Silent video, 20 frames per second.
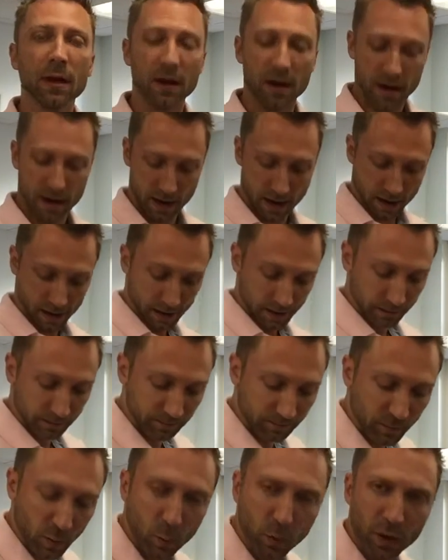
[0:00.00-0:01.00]

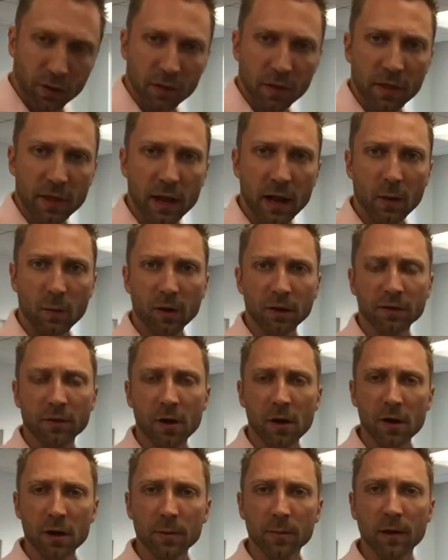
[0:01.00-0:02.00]
One other thing I want to
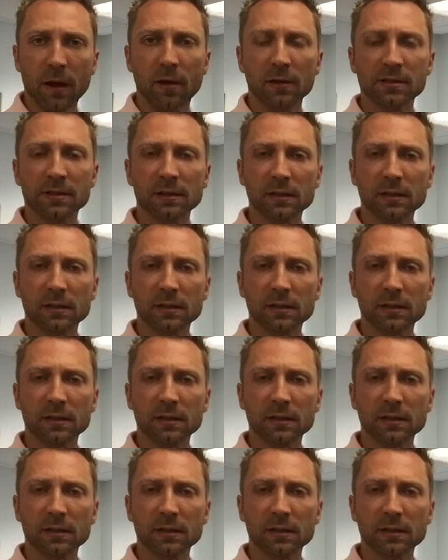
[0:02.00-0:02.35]
talk about is